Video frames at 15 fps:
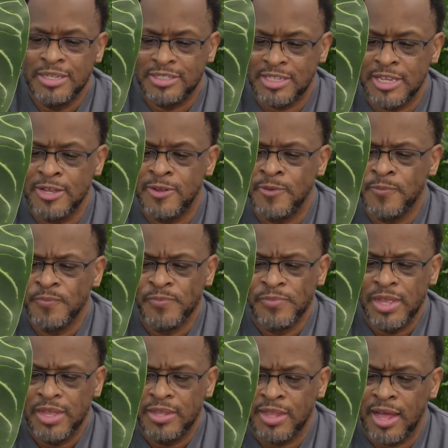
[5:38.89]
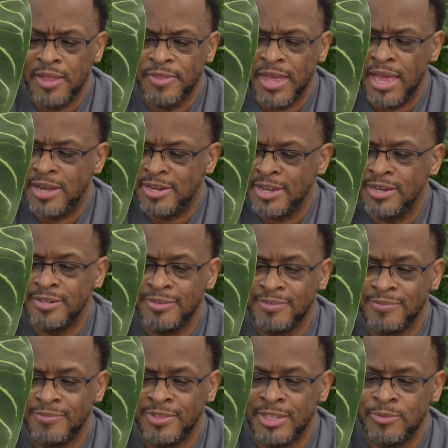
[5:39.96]
Still,
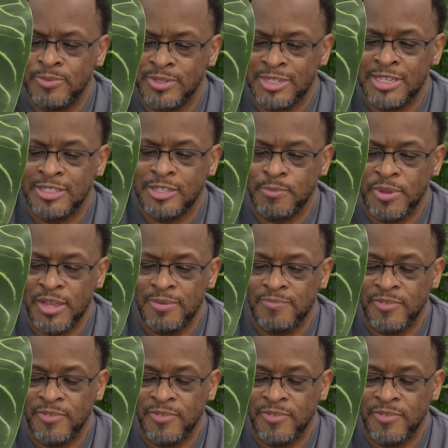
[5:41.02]
this one tends to be,